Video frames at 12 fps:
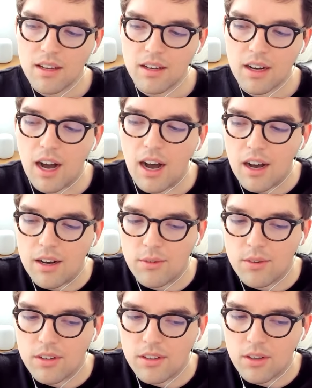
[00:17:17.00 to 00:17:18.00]

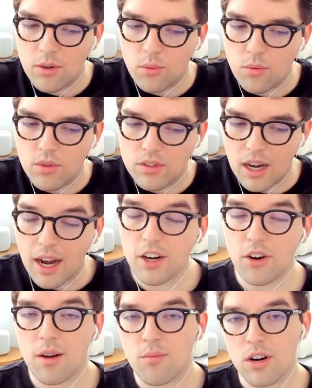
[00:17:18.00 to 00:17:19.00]

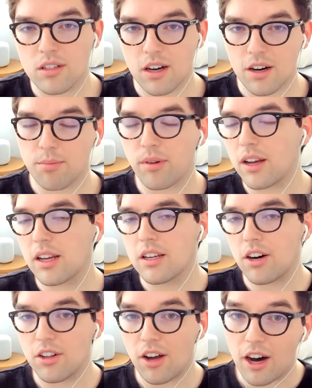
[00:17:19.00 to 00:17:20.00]
Diagram worked on a plugin called